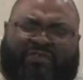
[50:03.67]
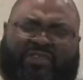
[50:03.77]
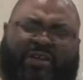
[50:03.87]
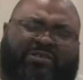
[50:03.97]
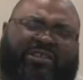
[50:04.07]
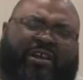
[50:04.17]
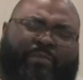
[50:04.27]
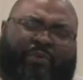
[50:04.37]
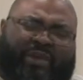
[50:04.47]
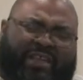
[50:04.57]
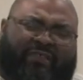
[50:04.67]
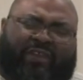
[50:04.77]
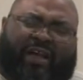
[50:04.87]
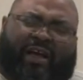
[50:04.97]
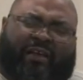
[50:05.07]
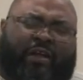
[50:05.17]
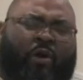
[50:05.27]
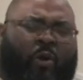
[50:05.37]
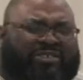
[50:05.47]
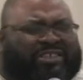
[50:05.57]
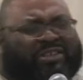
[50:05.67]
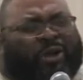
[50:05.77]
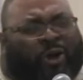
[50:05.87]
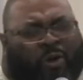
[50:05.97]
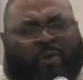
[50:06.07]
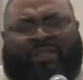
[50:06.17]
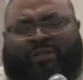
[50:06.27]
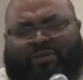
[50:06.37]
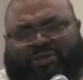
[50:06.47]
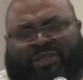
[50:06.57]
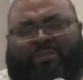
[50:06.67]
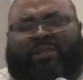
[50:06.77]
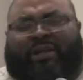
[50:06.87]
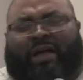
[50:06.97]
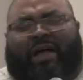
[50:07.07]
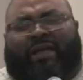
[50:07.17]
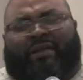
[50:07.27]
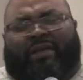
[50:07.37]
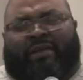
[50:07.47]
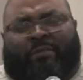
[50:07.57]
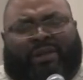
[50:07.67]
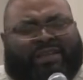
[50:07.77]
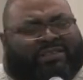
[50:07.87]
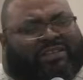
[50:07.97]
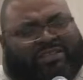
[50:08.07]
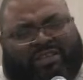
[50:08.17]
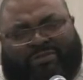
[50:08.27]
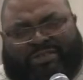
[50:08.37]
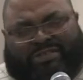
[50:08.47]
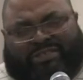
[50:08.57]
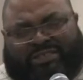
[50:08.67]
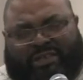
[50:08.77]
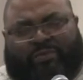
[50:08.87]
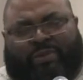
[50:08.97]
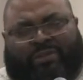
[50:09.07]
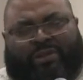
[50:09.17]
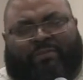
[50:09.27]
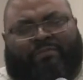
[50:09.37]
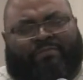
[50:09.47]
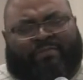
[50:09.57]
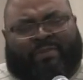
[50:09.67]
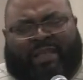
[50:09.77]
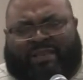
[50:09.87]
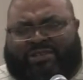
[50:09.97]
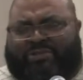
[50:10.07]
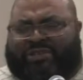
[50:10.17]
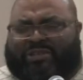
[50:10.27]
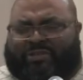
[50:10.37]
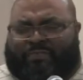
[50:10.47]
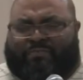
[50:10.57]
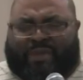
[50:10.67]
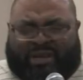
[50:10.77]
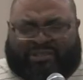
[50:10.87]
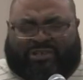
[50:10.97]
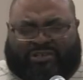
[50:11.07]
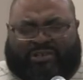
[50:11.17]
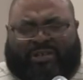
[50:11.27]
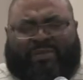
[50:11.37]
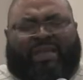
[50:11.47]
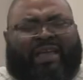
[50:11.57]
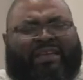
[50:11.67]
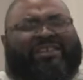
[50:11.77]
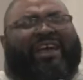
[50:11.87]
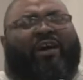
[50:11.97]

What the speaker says: For those that are bereaved, God, or just going through something, God, please continue to sit with them and to just minister to them and to